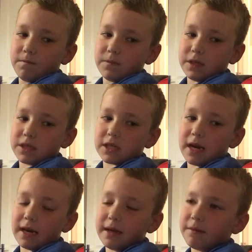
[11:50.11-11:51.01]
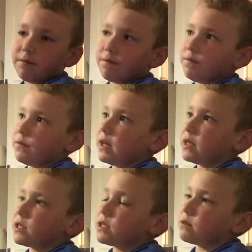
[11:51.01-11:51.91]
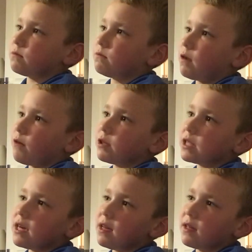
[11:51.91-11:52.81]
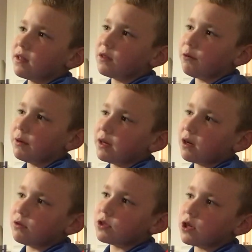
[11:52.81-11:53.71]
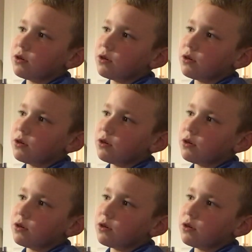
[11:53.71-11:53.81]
it's like, where is it that we go to?